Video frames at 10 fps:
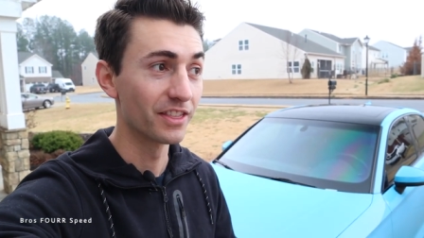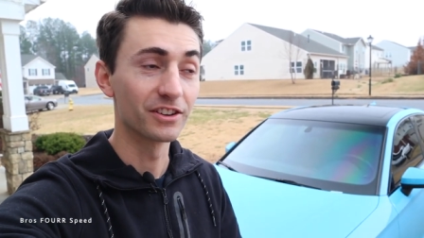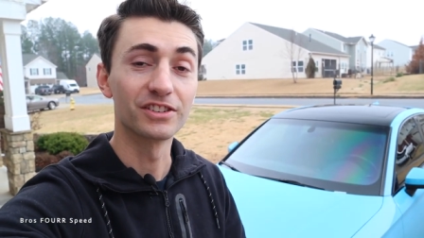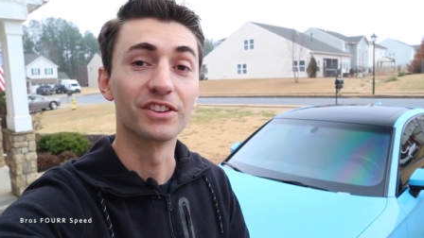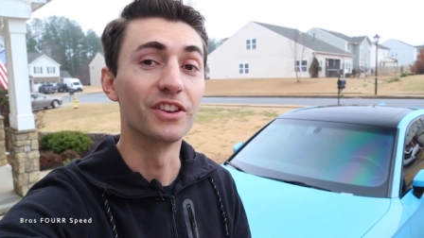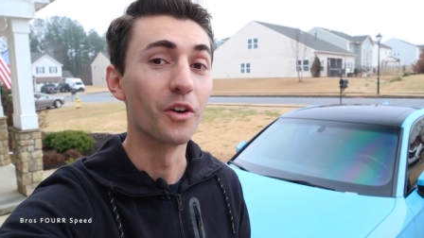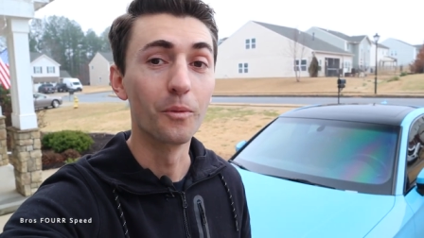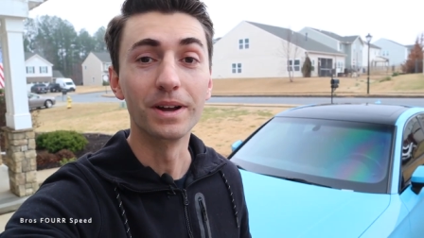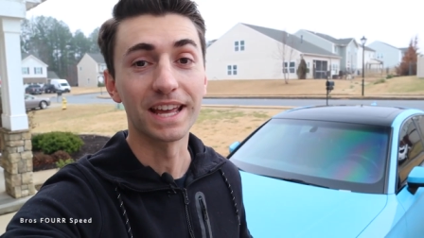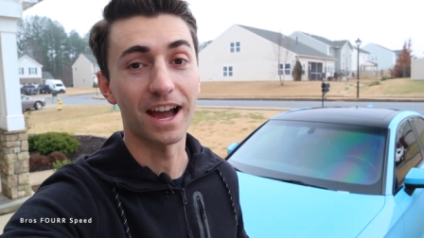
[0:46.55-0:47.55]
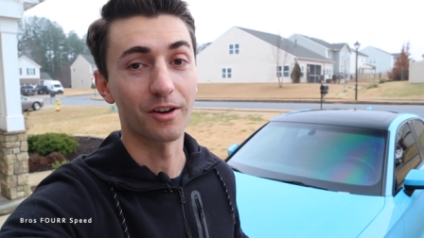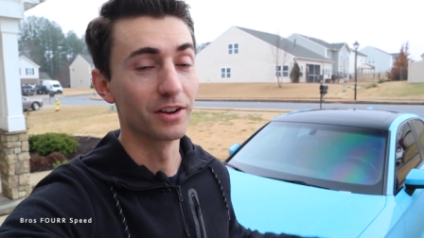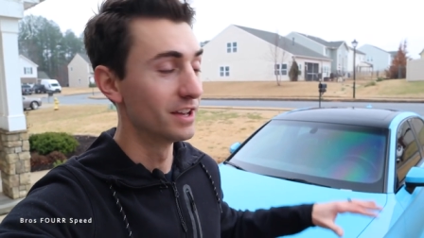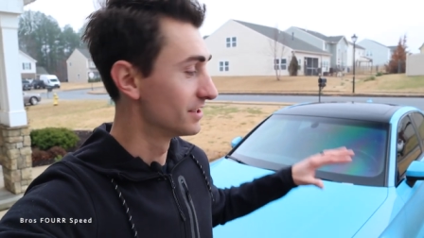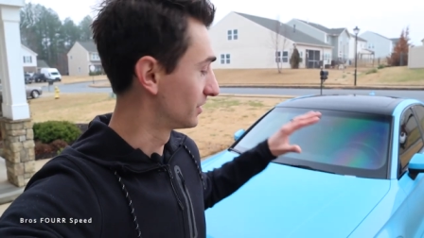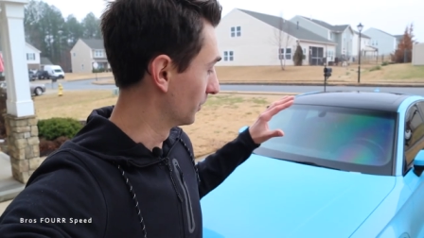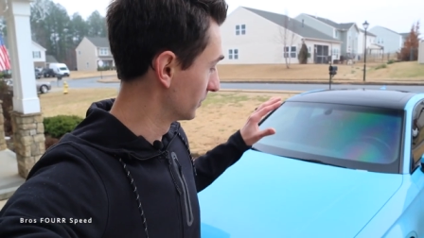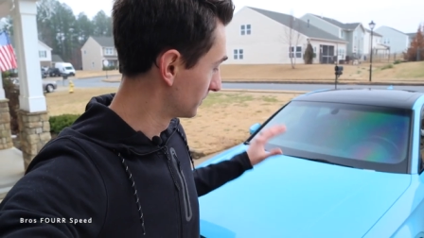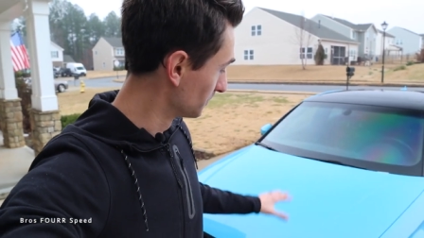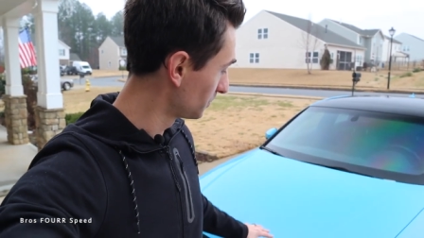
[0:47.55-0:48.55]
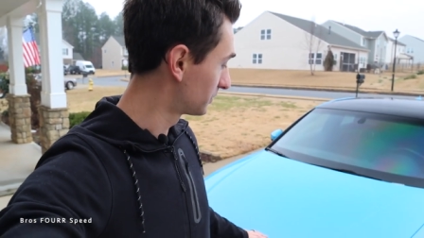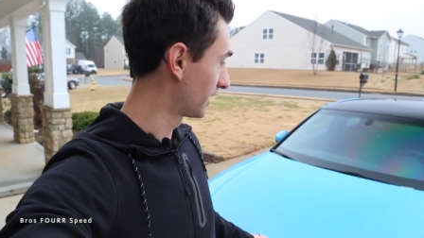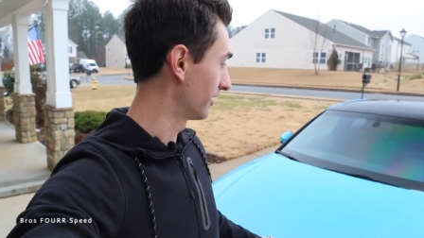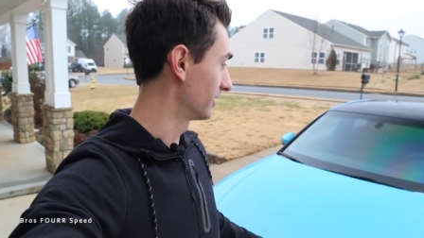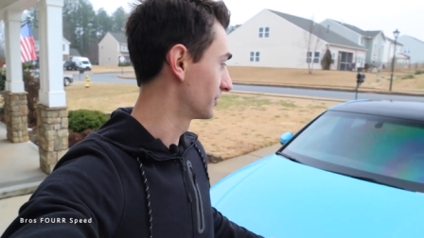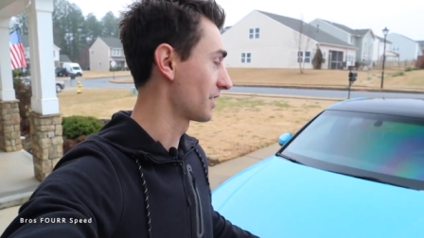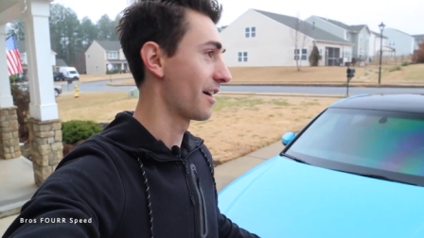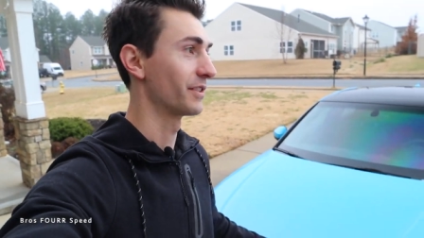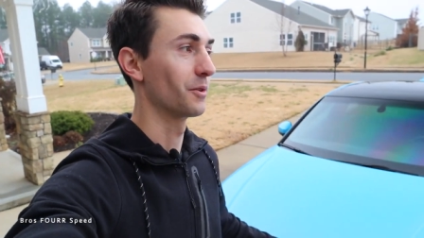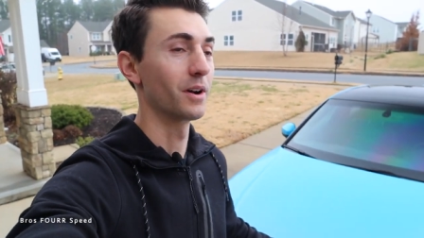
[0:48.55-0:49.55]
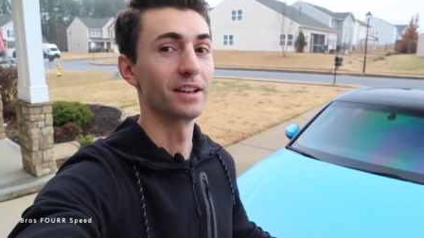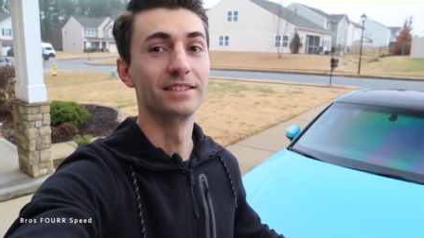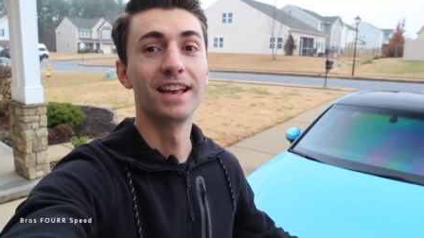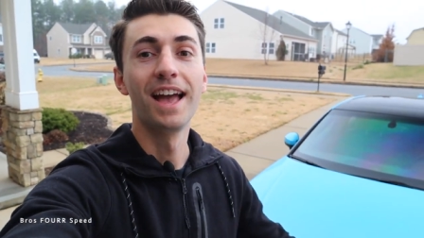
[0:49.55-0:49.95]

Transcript: There's nobody out. So smooth sailing traffic-wise.